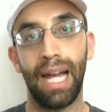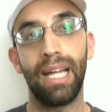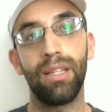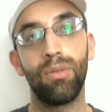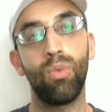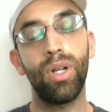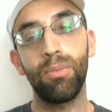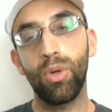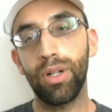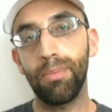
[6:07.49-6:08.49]
And
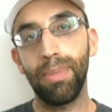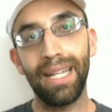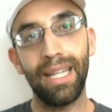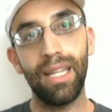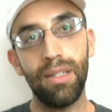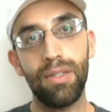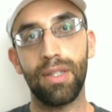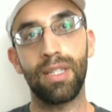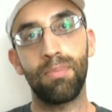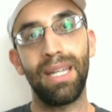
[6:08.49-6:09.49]
what a mortar bed
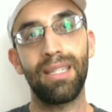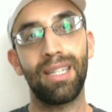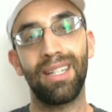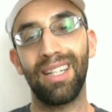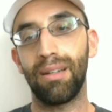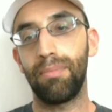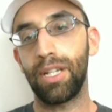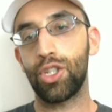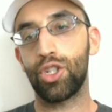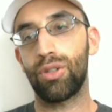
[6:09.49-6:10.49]
is basically a
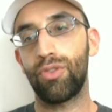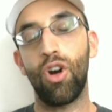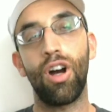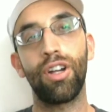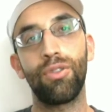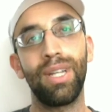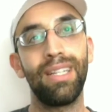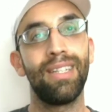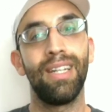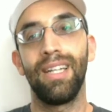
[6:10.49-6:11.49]
mixture of
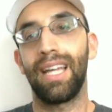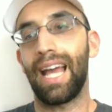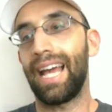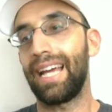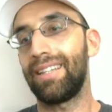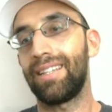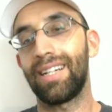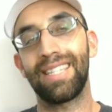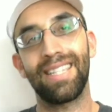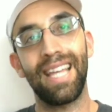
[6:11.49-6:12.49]
concrete
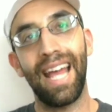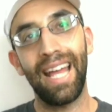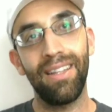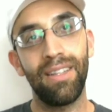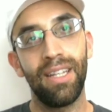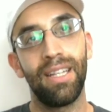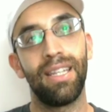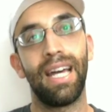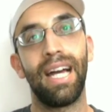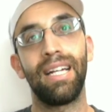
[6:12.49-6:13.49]
and sand
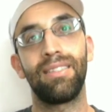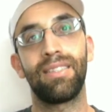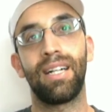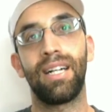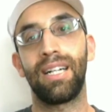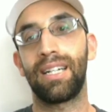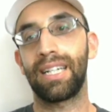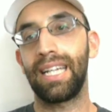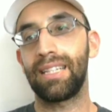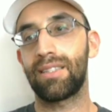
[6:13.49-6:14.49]
that
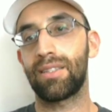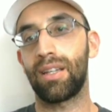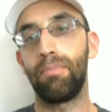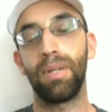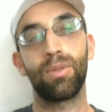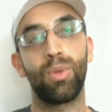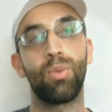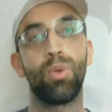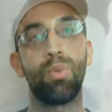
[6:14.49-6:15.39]
gets mixed